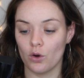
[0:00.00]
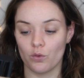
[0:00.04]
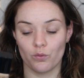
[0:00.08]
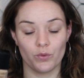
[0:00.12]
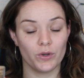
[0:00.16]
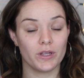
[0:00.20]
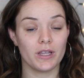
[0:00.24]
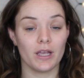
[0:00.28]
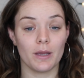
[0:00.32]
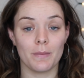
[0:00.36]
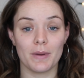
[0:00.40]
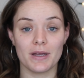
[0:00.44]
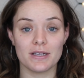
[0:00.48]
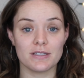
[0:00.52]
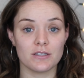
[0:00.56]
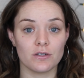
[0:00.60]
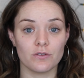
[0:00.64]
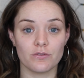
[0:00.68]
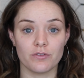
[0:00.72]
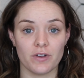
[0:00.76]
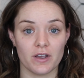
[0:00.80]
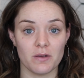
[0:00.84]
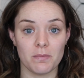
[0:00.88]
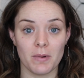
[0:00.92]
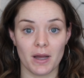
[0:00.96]
really
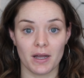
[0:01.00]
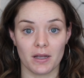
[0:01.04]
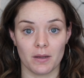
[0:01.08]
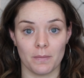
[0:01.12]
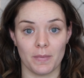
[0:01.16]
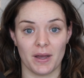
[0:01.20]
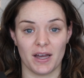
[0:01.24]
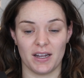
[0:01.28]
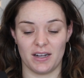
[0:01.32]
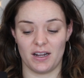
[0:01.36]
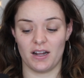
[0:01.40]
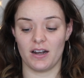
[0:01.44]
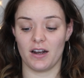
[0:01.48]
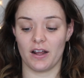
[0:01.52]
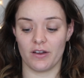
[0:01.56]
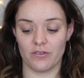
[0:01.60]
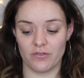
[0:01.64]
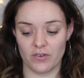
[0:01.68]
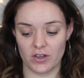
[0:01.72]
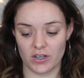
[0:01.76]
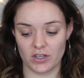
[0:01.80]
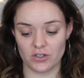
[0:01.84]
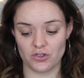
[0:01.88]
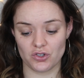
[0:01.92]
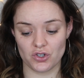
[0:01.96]
amazing feedback about it, and I
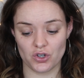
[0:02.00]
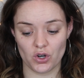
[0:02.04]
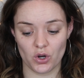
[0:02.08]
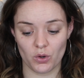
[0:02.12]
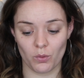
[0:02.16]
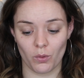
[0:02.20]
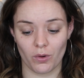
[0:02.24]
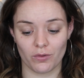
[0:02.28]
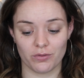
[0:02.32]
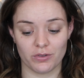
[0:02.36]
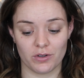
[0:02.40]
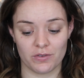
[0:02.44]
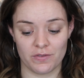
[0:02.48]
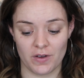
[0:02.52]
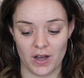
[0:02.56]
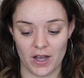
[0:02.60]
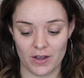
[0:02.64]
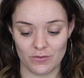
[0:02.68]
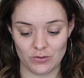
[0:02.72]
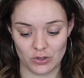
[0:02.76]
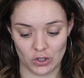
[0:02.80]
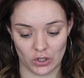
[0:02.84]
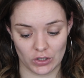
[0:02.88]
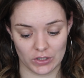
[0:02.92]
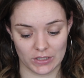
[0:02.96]
figured, you know what, for
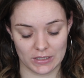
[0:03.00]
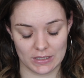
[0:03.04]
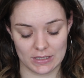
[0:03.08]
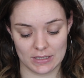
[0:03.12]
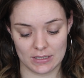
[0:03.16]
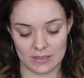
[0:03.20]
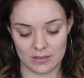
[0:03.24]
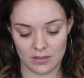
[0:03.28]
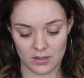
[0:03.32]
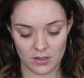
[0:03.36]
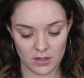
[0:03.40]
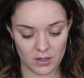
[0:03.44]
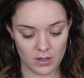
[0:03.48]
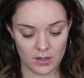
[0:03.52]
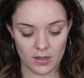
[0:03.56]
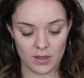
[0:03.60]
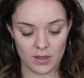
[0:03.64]
$5